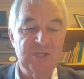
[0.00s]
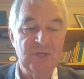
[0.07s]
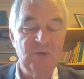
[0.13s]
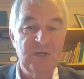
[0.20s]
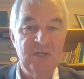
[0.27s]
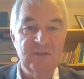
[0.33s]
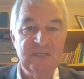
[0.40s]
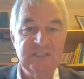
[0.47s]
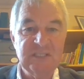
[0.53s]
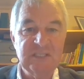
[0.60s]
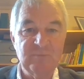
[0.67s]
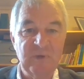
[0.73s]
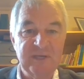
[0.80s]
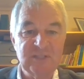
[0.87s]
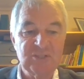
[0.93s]
So this
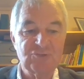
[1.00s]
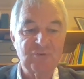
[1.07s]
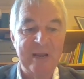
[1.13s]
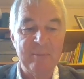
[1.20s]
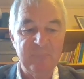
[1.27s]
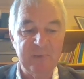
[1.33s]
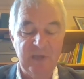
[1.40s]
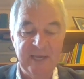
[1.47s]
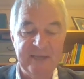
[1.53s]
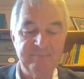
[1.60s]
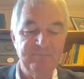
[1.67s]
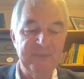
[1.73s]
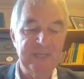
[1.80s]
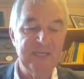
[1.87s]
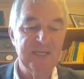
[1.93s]
is my strap
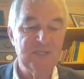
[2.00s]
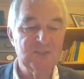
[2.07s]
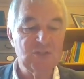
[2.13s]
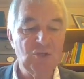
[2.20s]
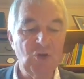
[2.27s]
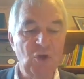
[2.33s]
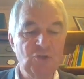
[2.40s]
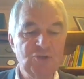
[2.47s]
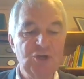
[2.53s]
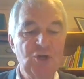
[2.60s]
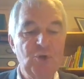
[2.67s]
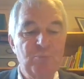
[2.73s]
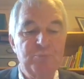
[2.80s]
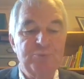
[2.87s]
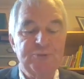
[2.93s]
line. It is God
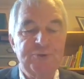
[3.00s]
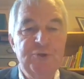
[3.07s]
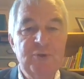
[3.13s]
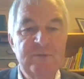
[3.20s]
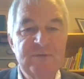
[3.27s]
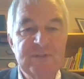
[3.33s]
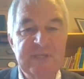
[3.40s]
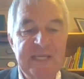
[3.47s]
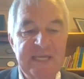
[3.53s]
proves